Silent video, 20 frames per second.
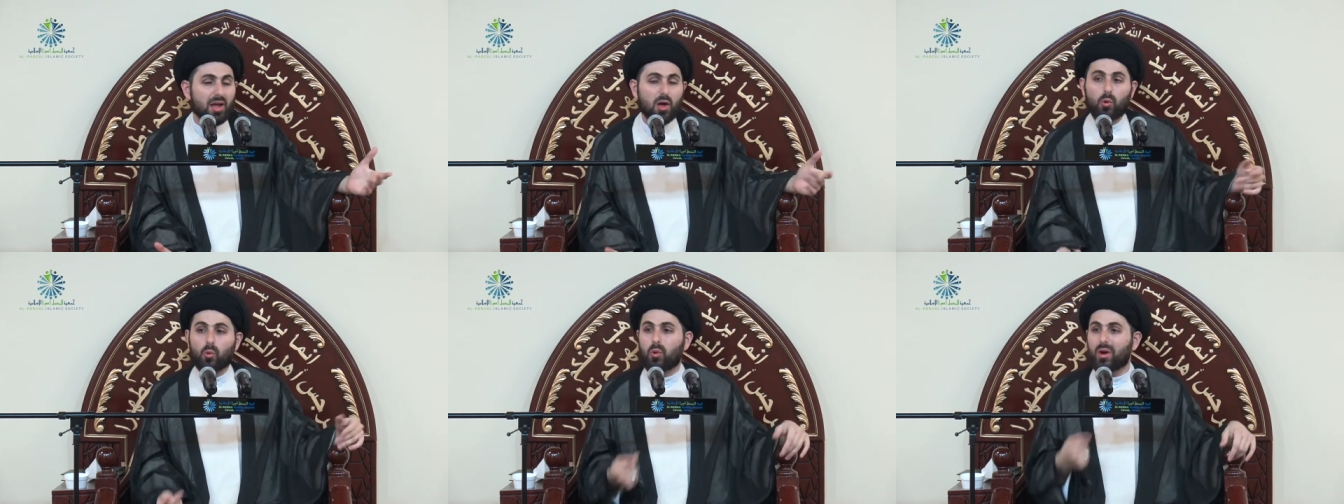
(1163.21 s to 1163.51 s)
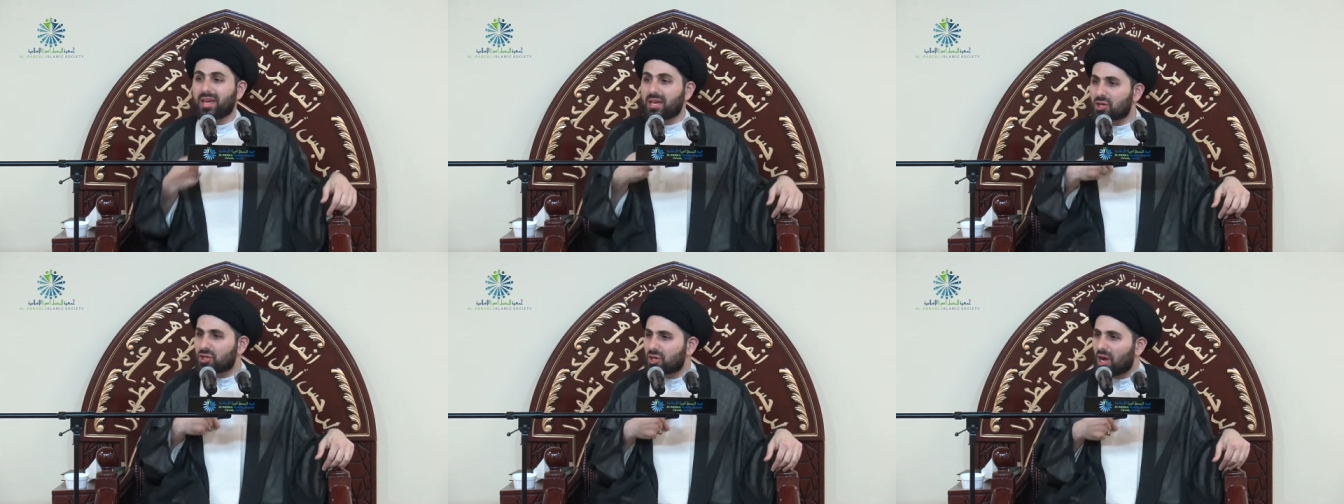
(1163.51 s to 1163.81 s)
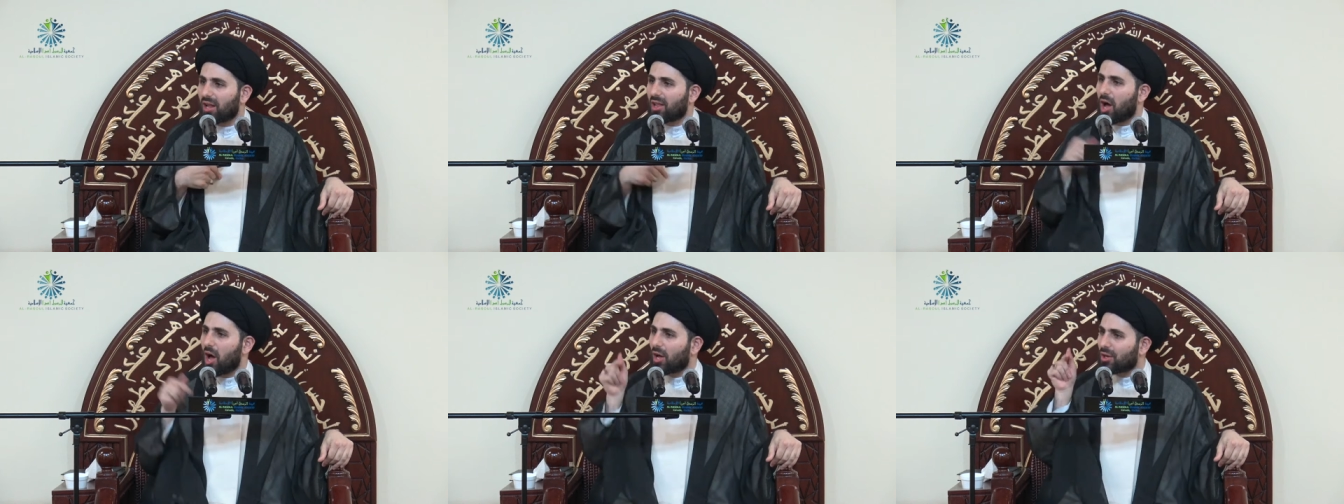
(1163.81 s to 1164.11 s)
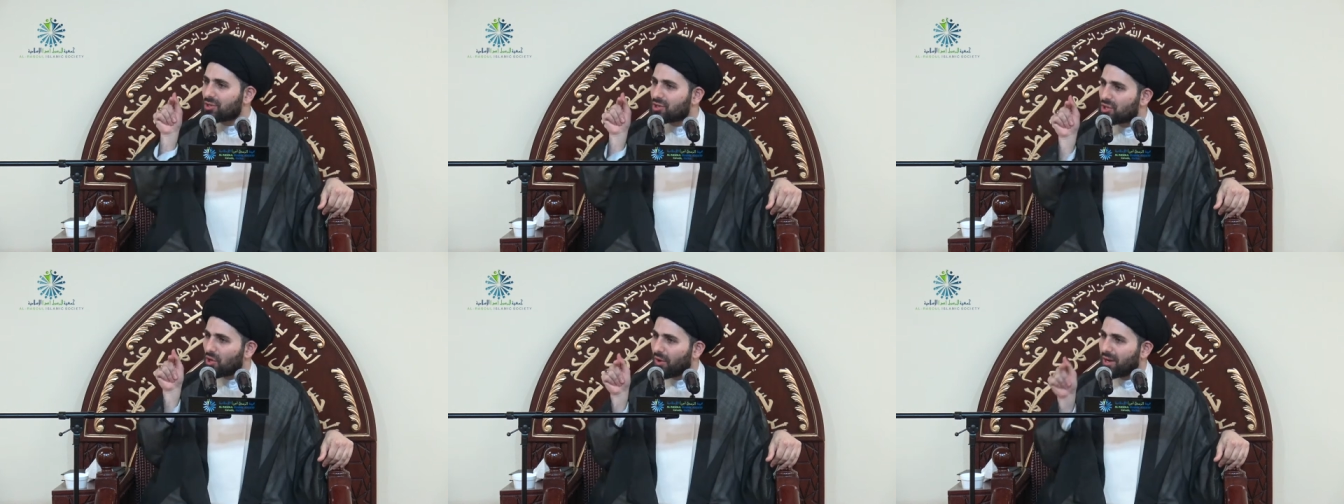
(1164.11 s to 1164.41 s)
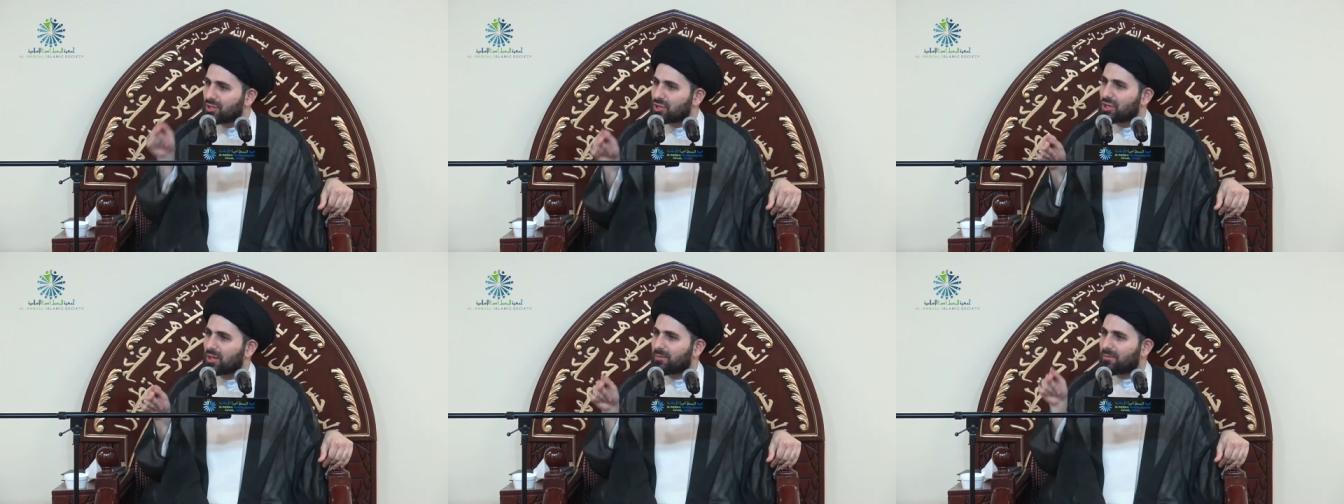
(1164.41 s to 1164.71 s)
we shall also
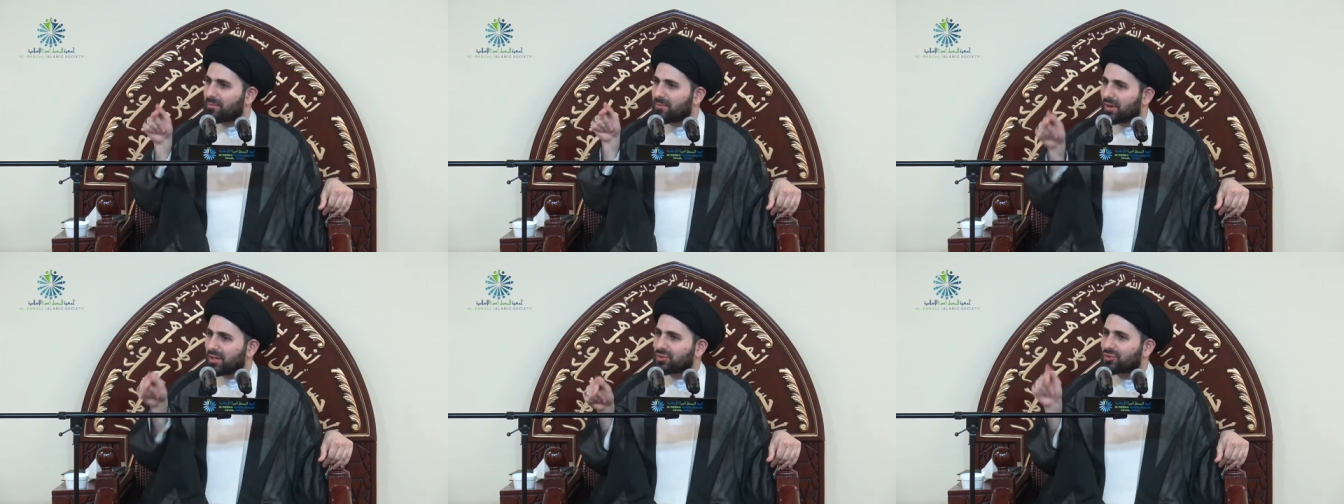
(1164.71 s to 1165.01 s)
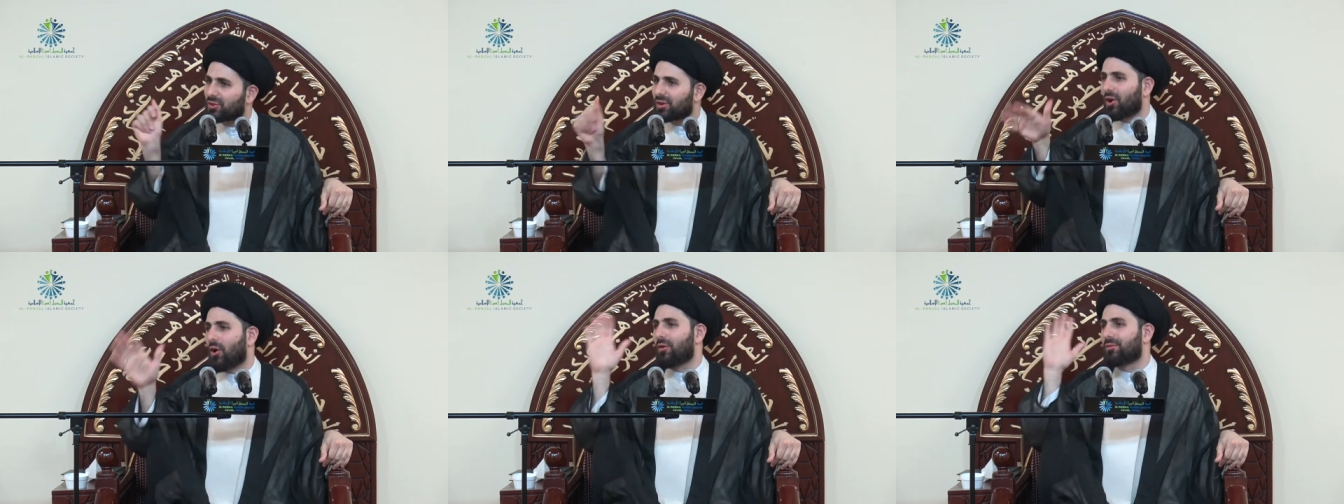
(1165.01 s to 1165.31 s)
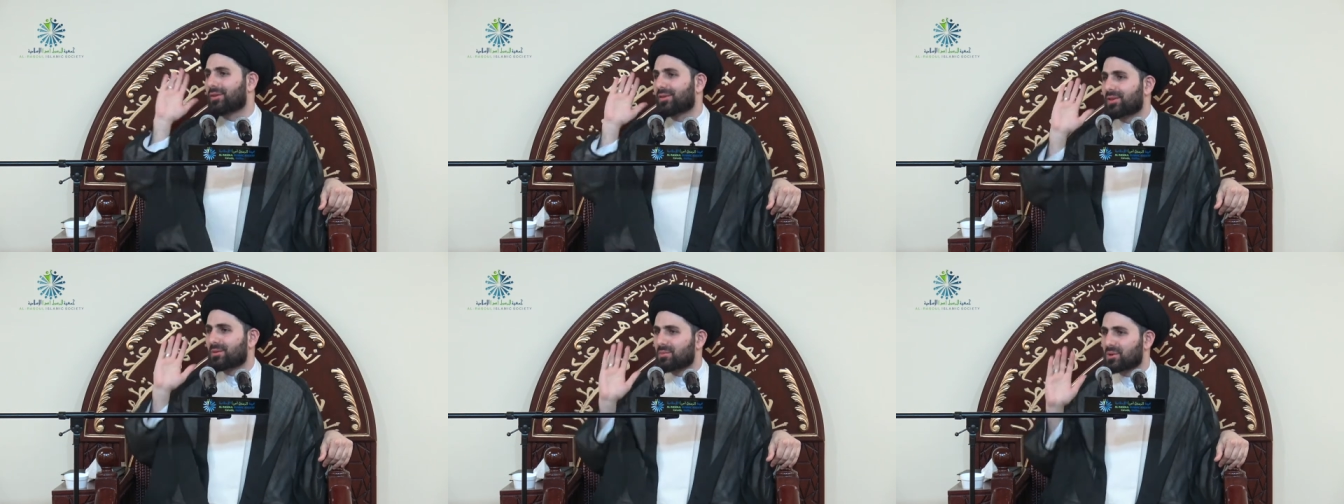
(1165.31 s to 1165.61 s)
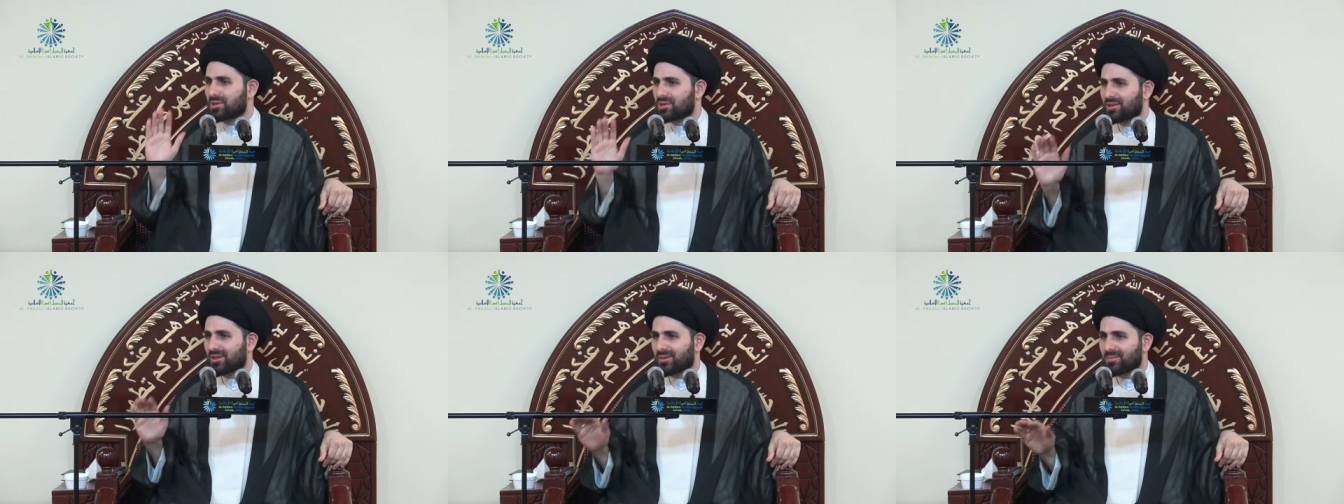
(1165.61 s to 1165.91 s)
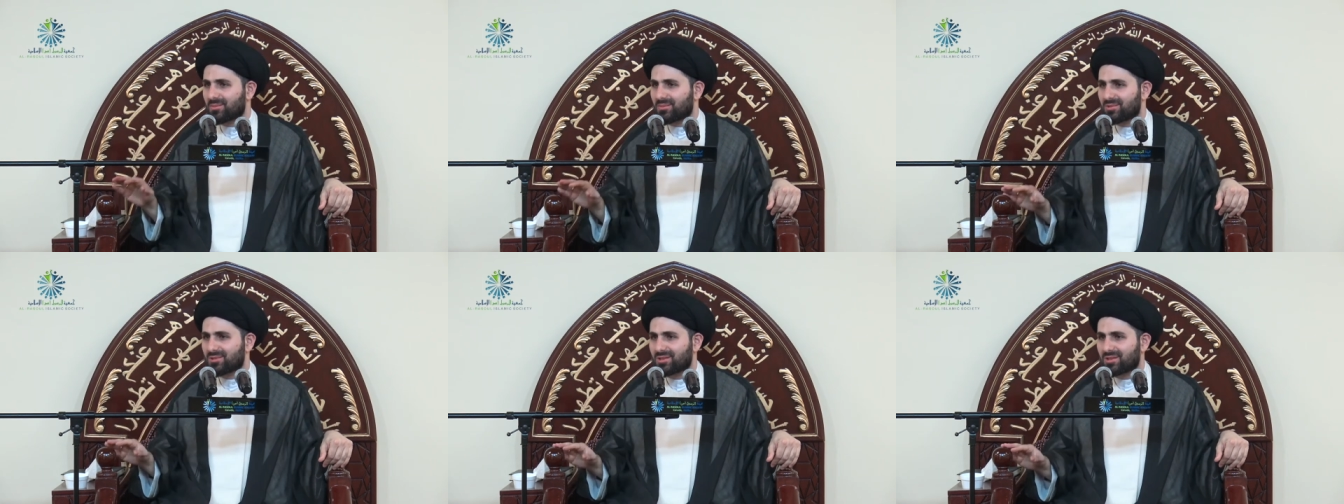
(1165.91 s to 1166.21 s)
achieve victory over the
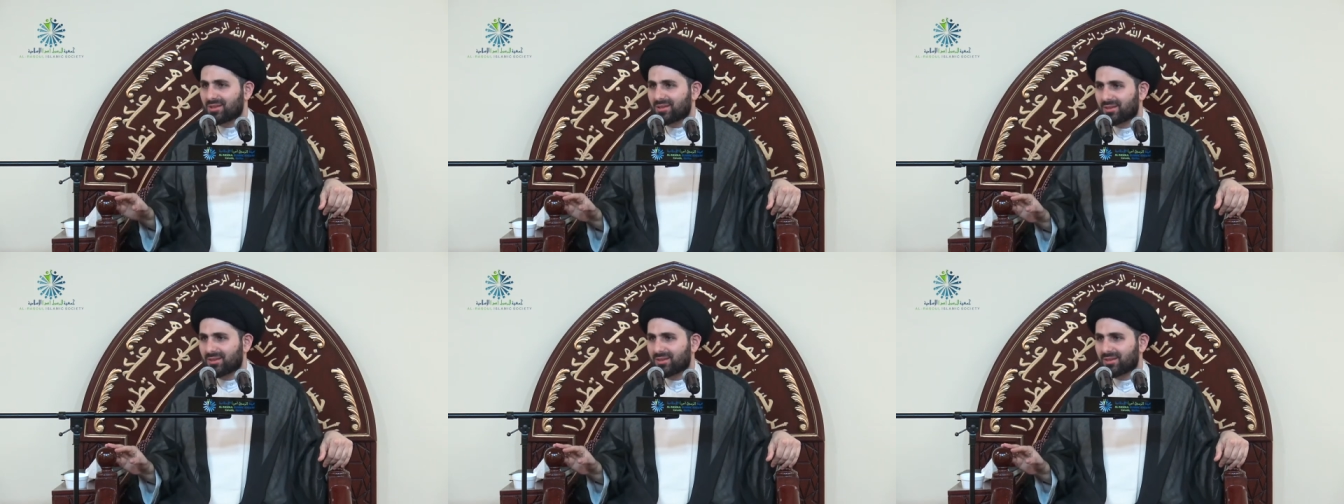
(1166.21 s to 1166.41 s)
Muslims,